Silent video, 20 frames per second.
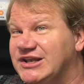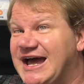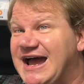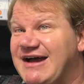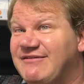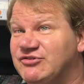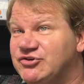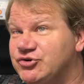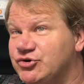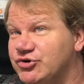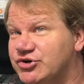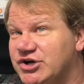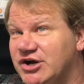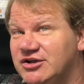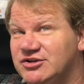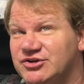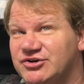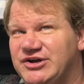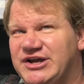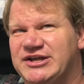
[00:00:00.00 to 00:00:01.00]
lavender
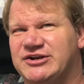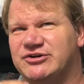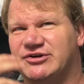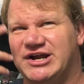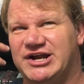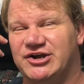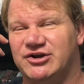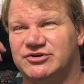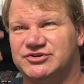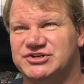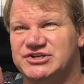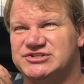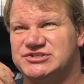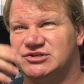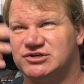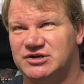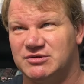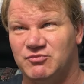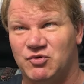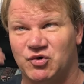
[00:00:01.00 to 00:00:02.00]
color and her hair does
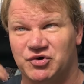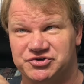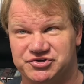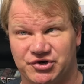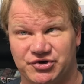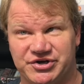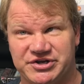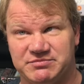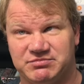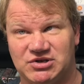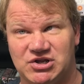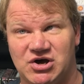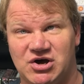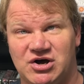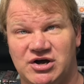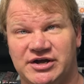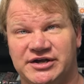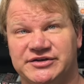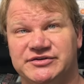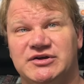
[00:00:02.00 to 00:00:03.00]
look a more dirty
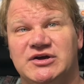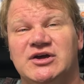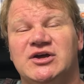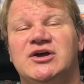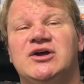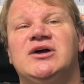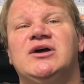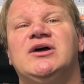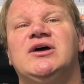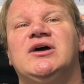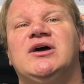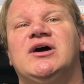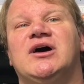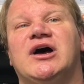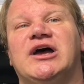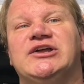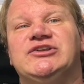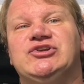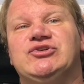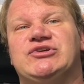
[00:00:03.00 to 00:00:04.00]
blonde.
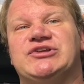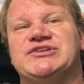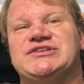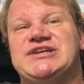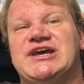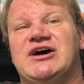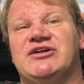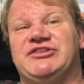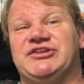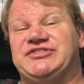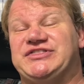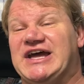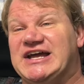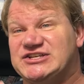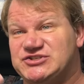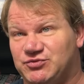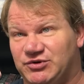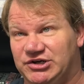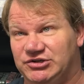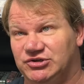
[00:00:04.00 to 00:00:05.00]
And you can tell that
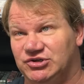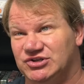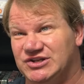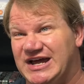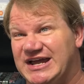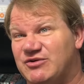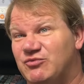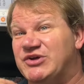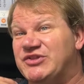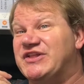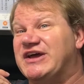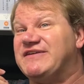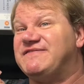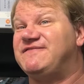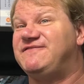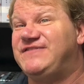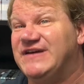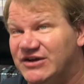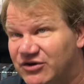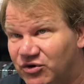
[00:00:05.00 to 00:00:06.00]
that's what it looked like when they
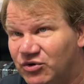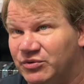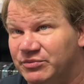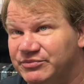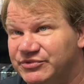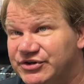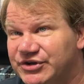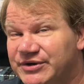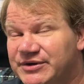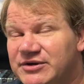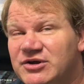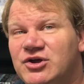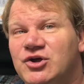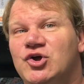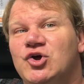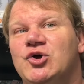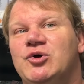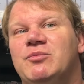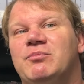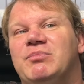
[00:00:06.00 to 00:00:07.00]
filmed.
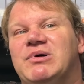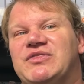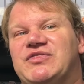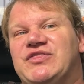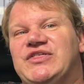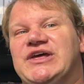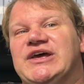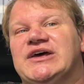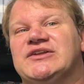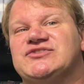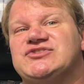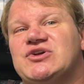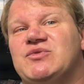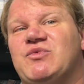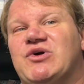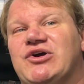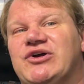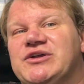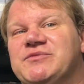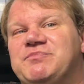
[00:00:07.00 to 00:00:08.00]
But then
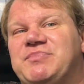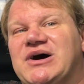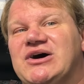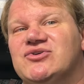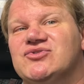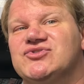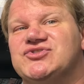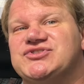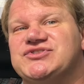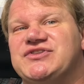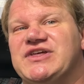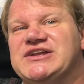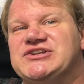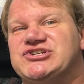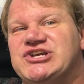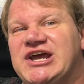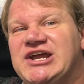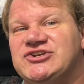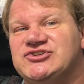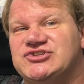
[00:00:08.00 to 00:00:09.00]
somewhere in post, they
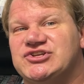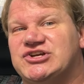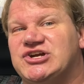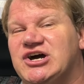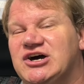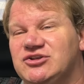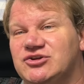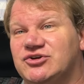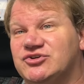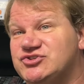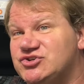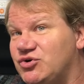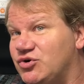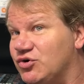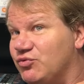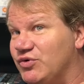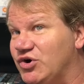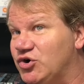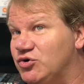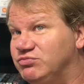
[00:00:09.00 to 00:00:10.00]
changed the color. So
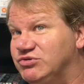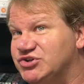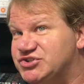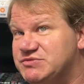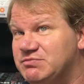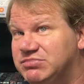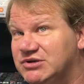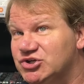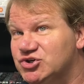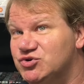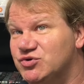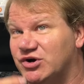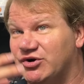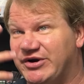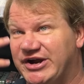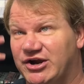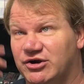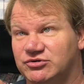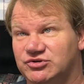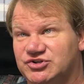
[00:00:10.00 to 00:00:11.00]
her robe looks blue.
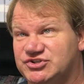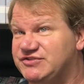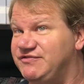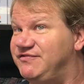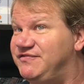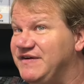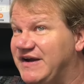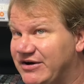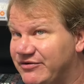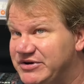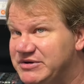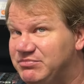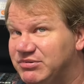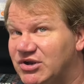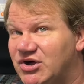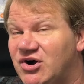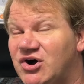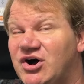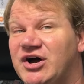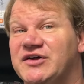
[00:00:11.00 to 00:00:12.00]
Her hair looks very
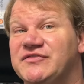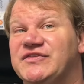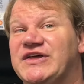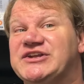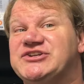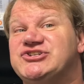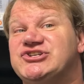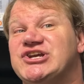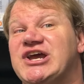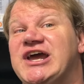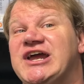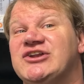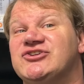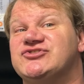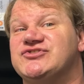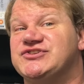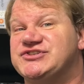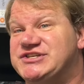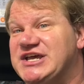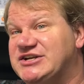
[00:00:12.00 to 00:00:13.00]
blonde. They
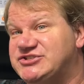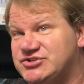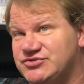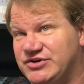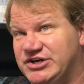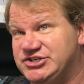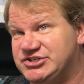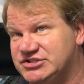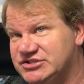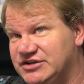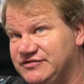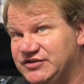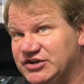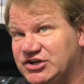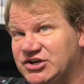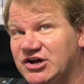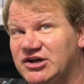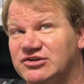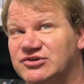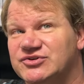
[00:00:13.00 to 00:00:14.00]
changed the saturation of the
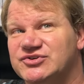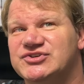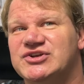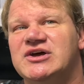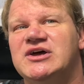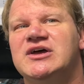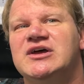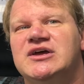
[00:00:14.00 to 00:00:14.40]
colors.